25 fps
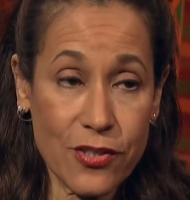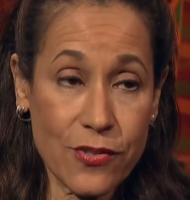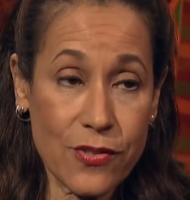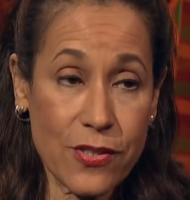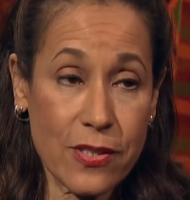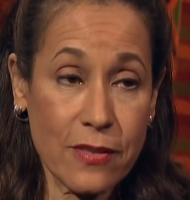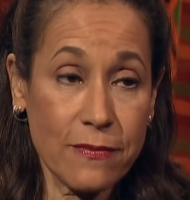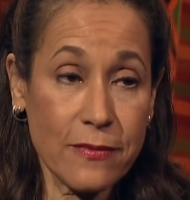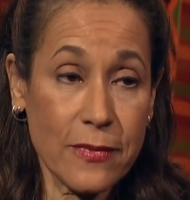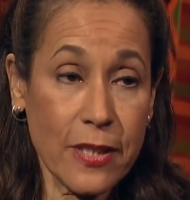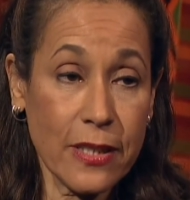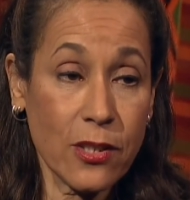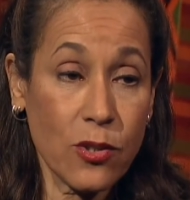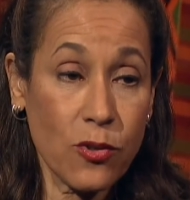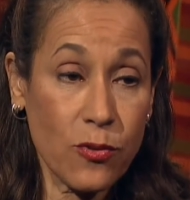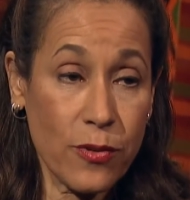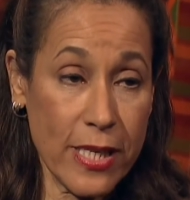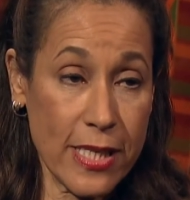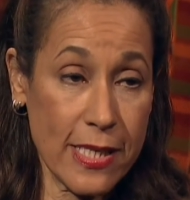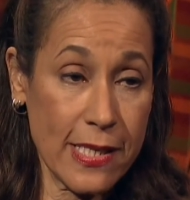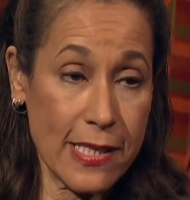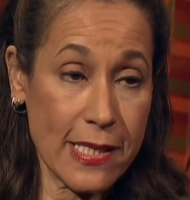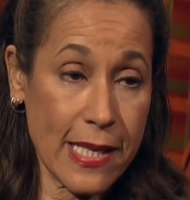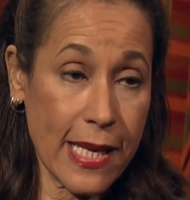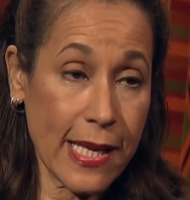There's
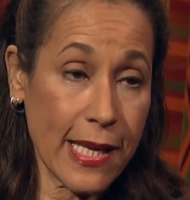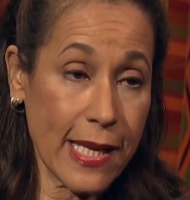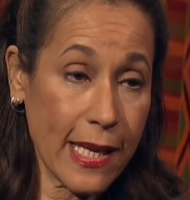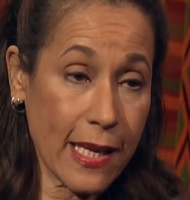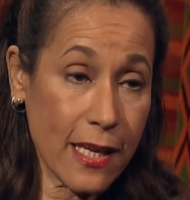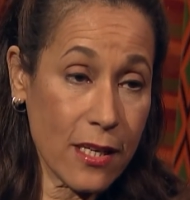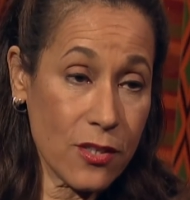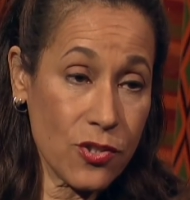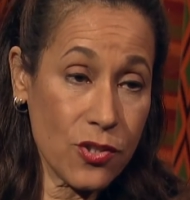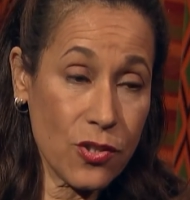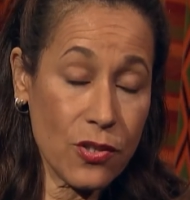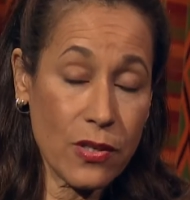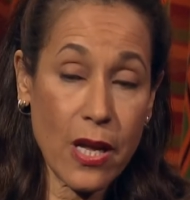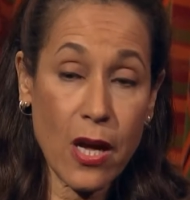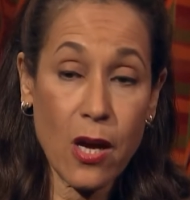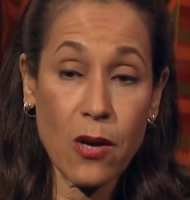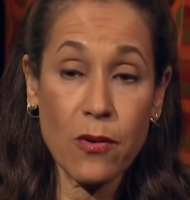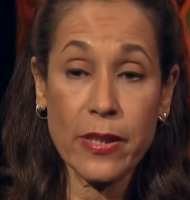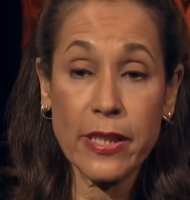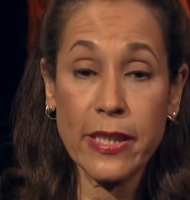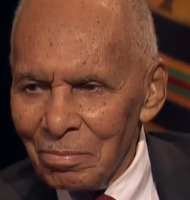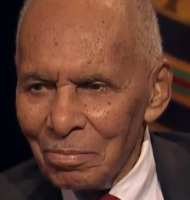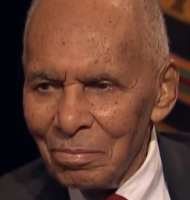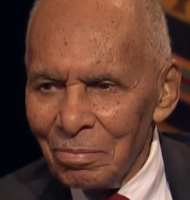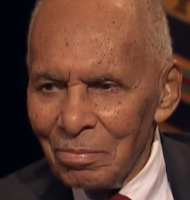increased thinking, as you
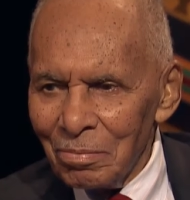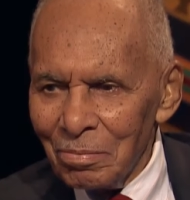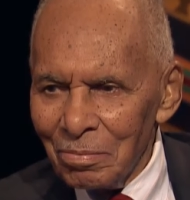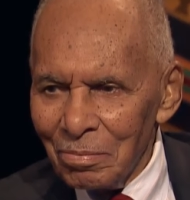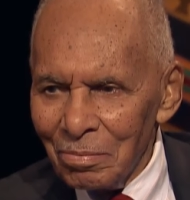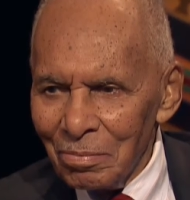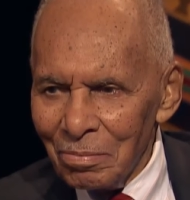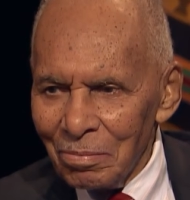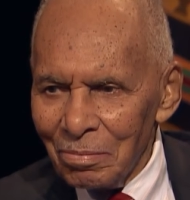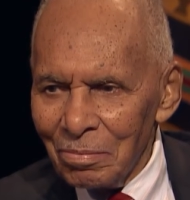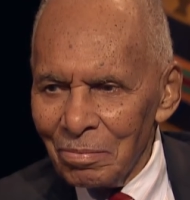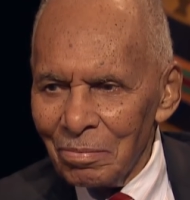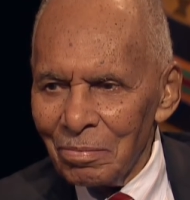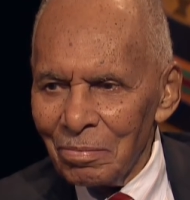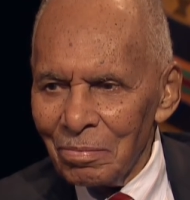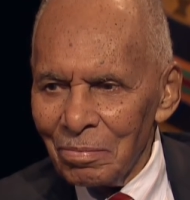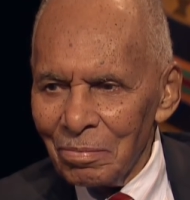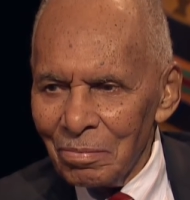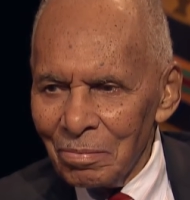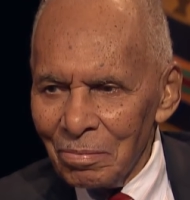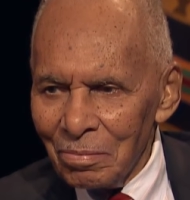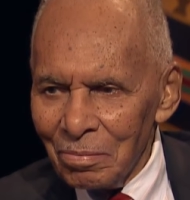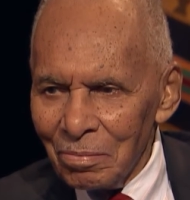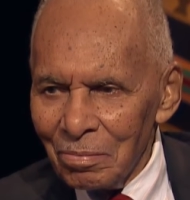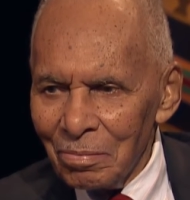know, in the educational
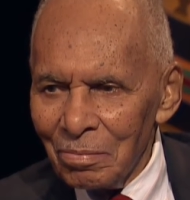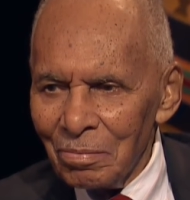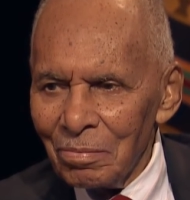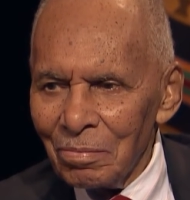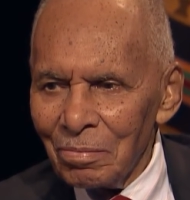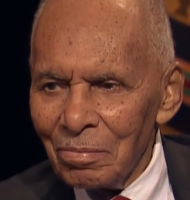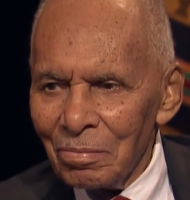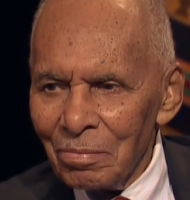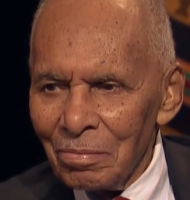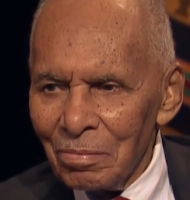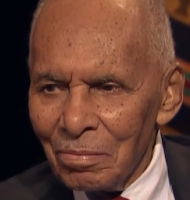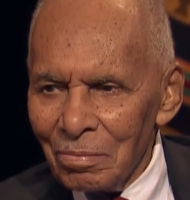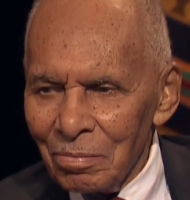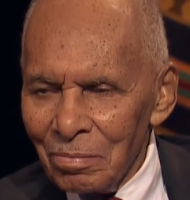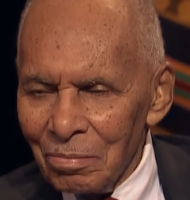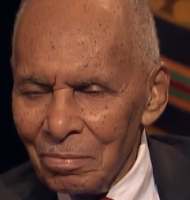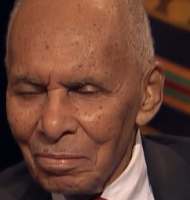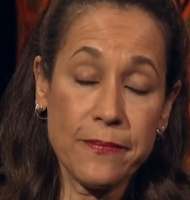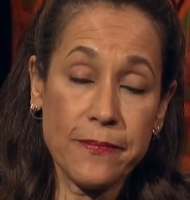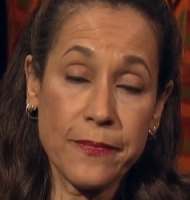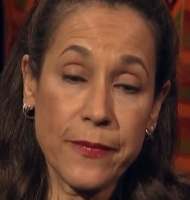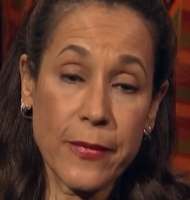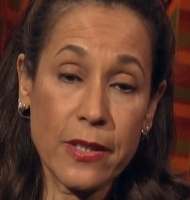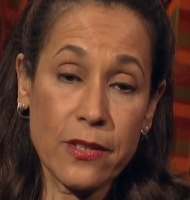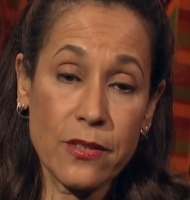um,
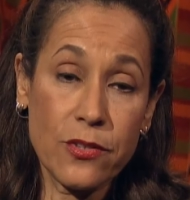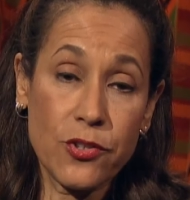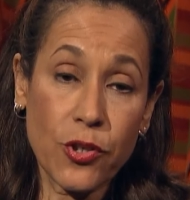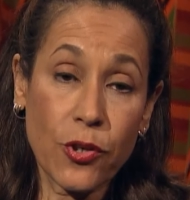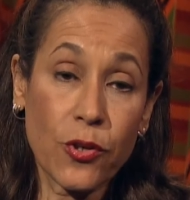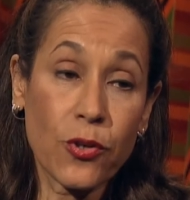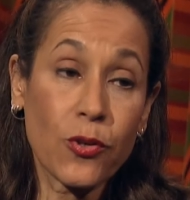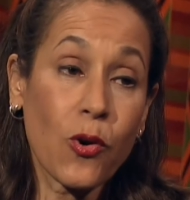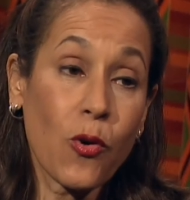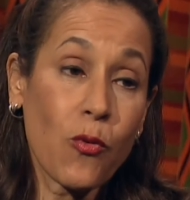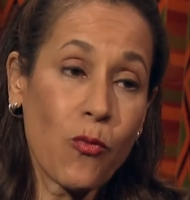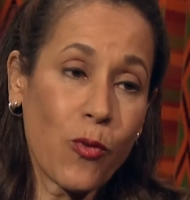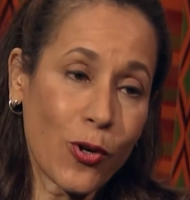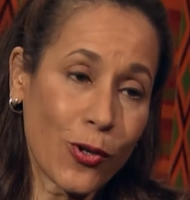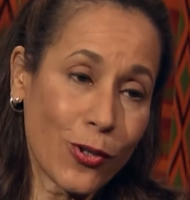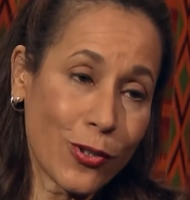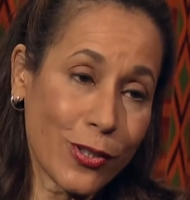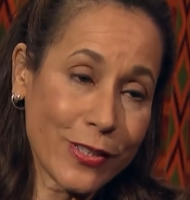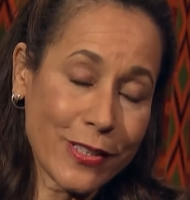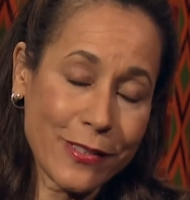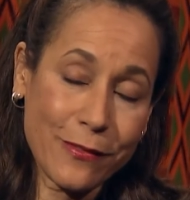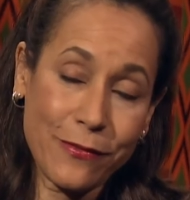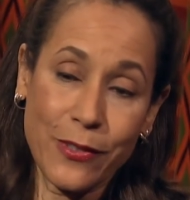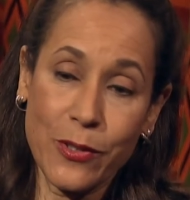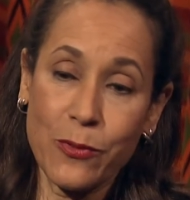um, journal
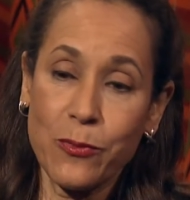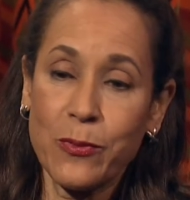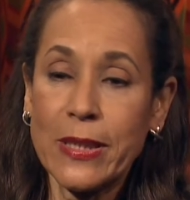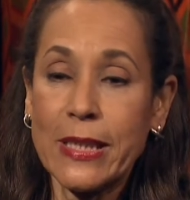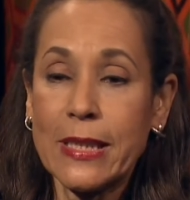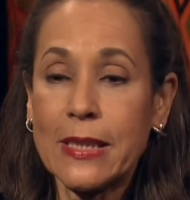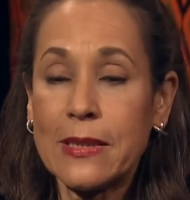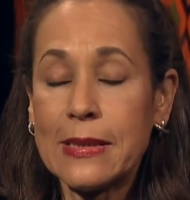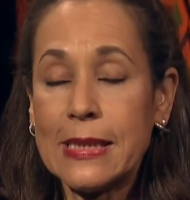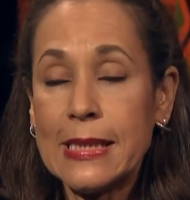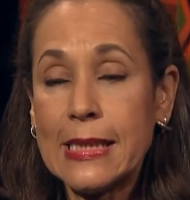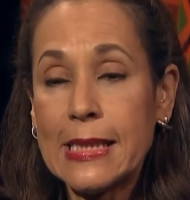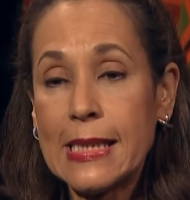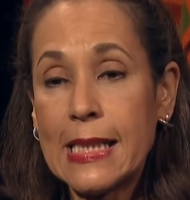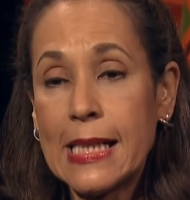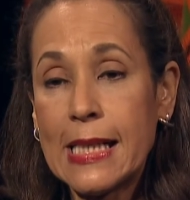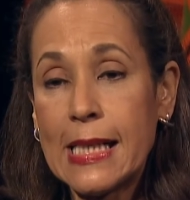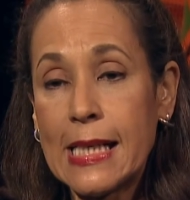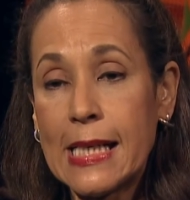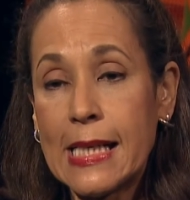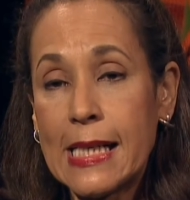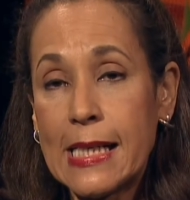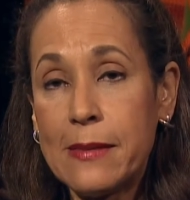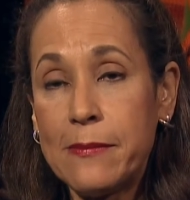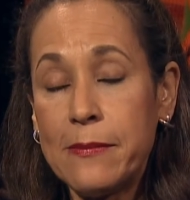world, if you will,
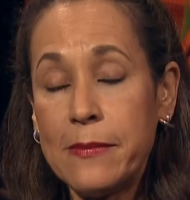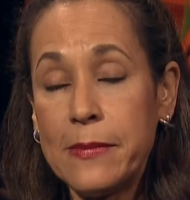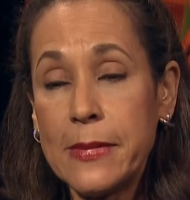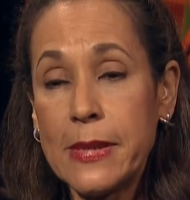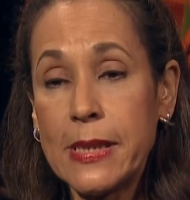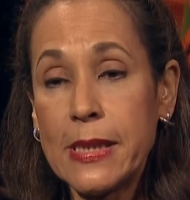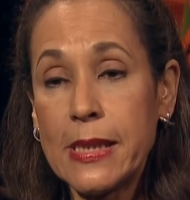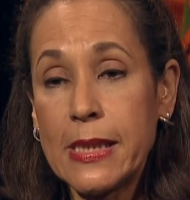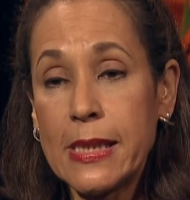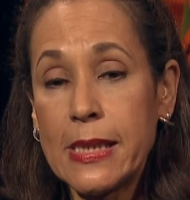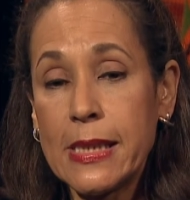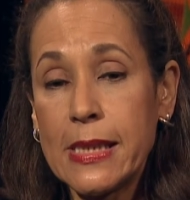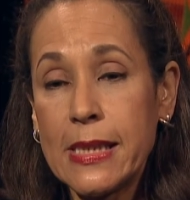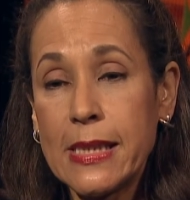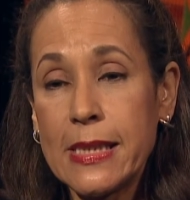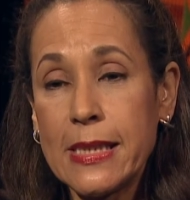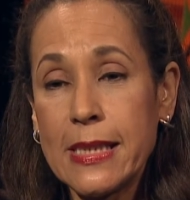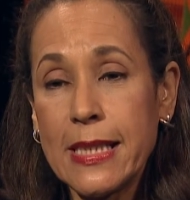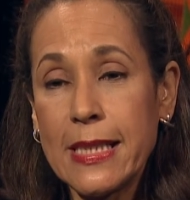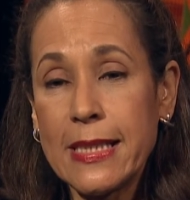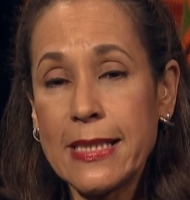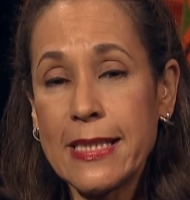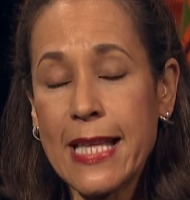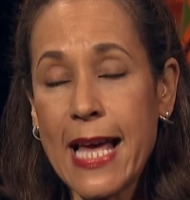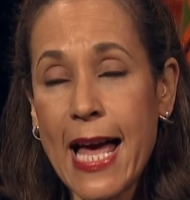um,
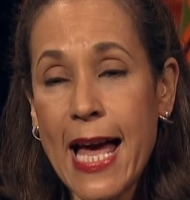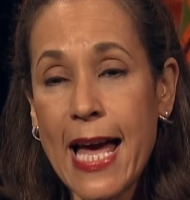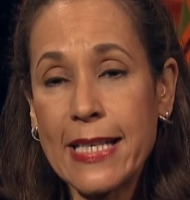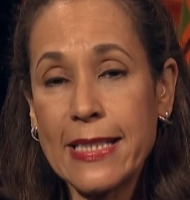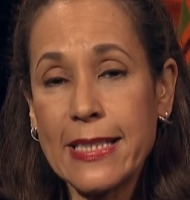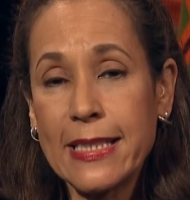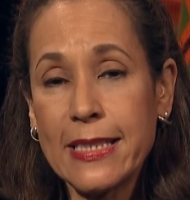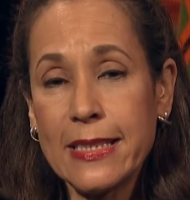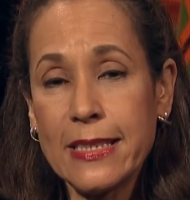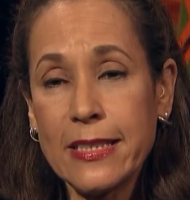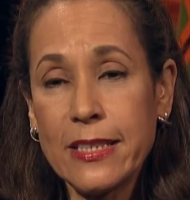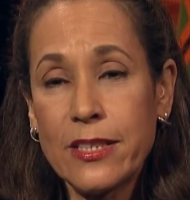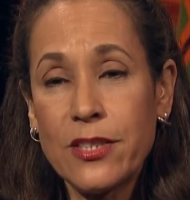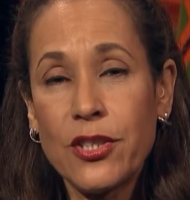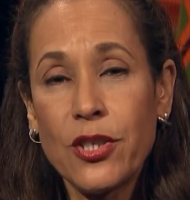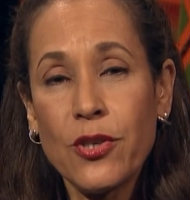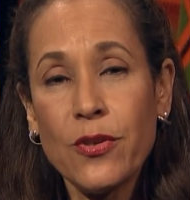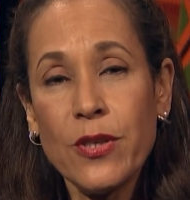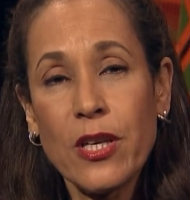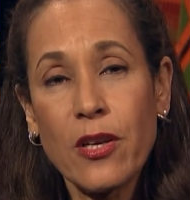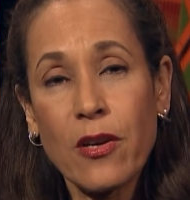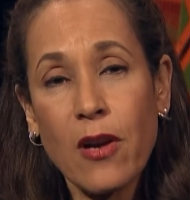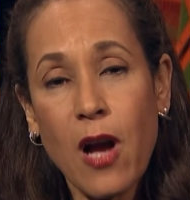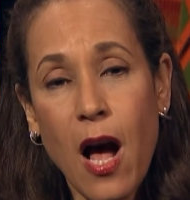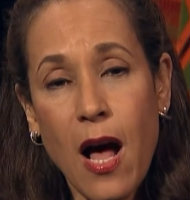that
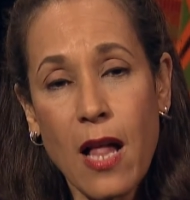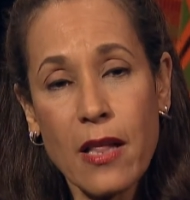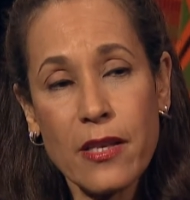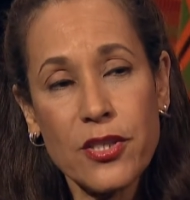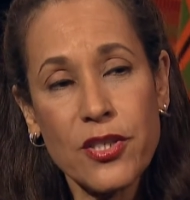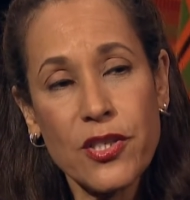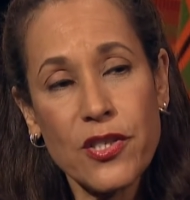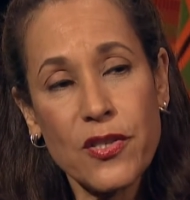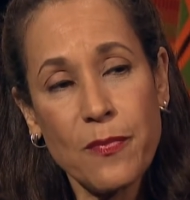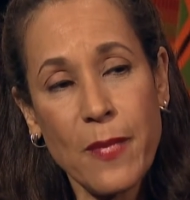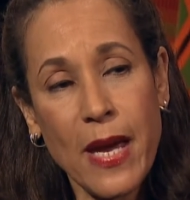two-year colleges